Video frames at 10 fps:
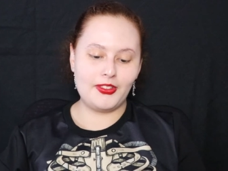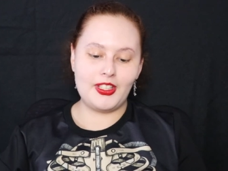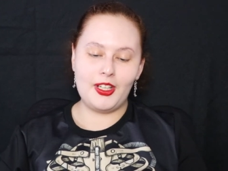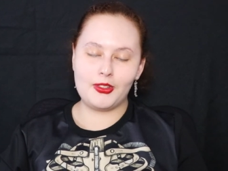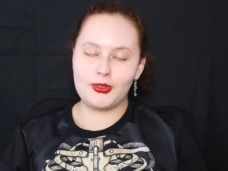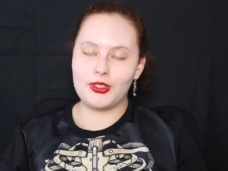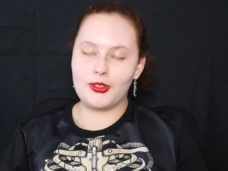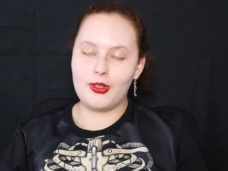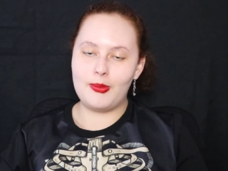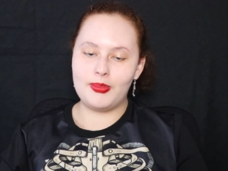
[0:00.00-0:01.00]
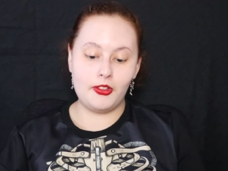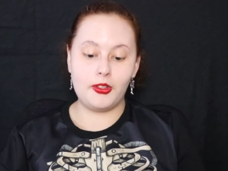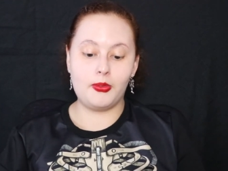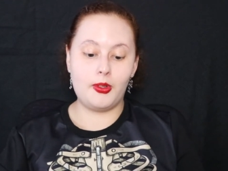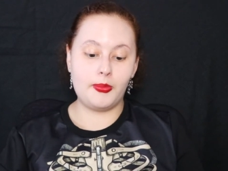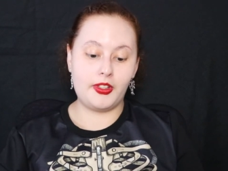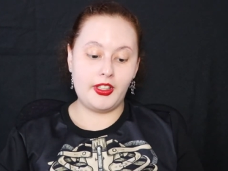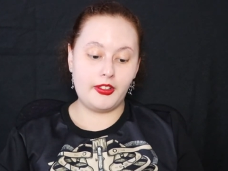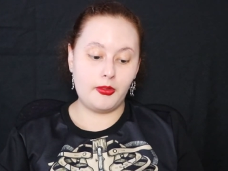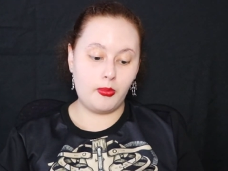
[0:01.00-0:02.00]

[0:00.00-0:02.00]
of Tales from the Crypt, also from season